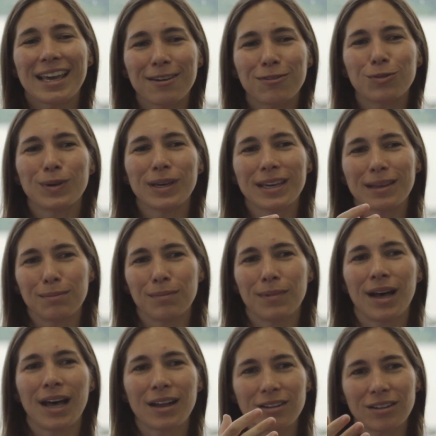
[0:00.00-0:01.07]
If we can
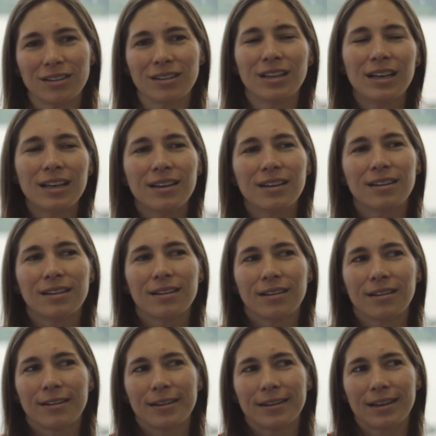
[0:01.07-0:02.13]
model
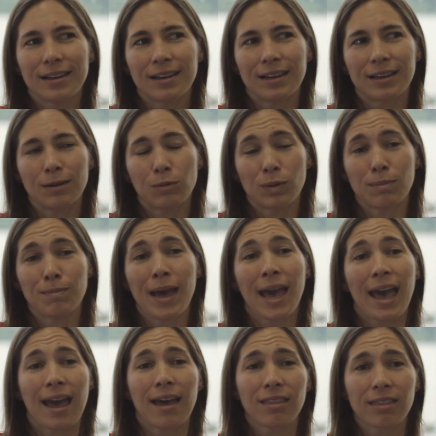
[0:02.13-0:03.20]
uh, with
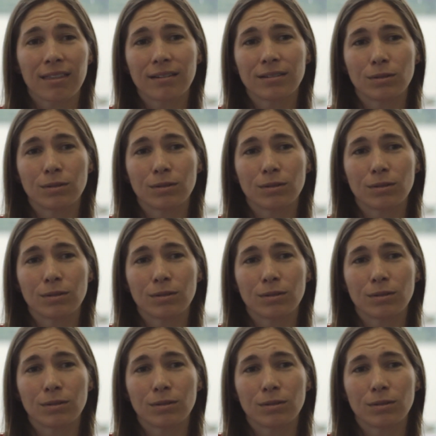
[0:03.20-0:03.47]
math